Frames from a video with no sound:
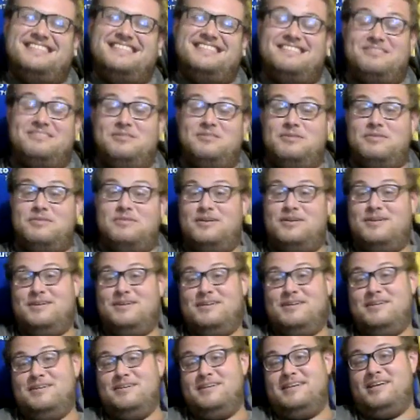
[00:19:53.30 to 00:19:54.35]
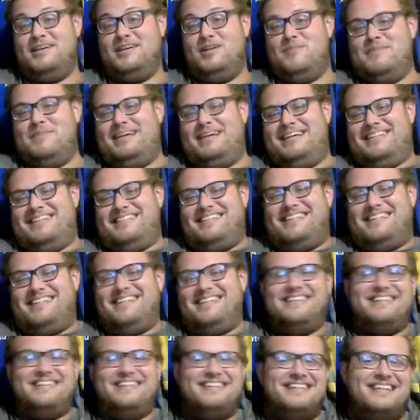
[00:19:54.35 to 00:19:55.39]
Ugh. Killer Bees.
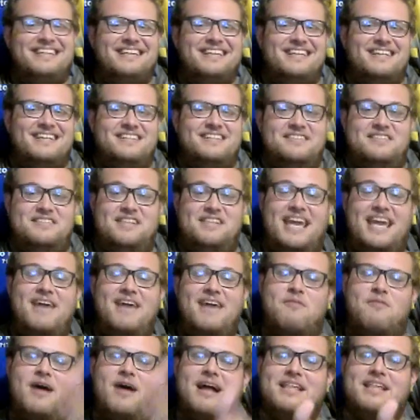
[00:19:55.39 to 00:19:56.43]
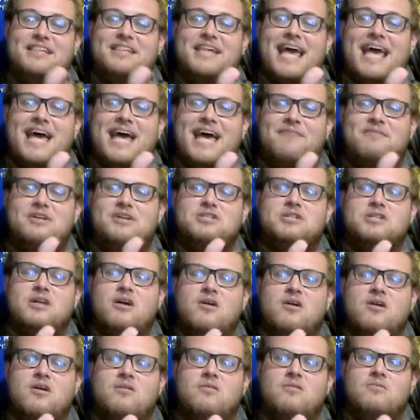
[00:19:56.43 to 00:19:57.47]
So, yeah, Ron Savage.
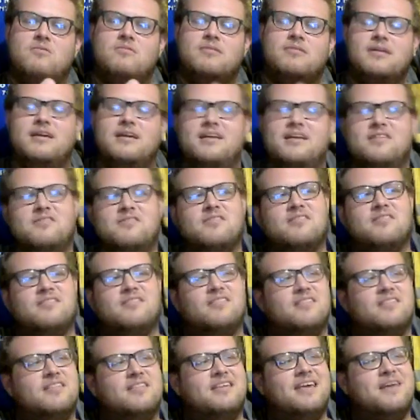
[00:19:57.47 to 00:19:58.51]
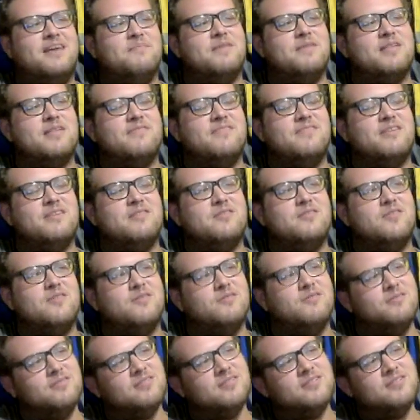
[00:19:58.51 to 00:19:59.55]
Oh, he's, yeah, Misfits
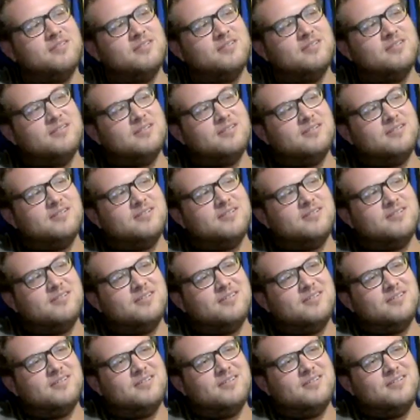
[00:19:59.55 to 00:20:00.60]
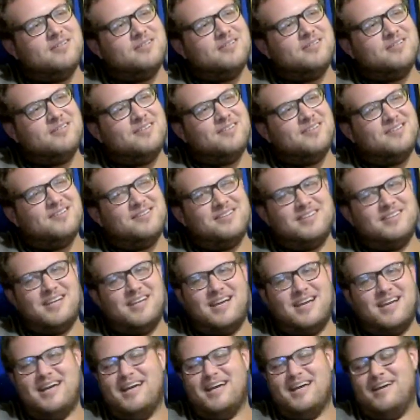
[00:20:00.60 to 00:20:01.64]
too. Oh,
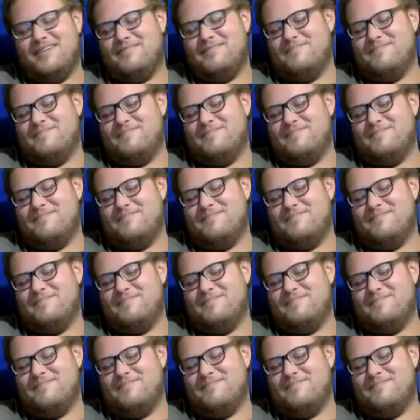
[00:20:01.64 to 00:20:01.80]
yeah.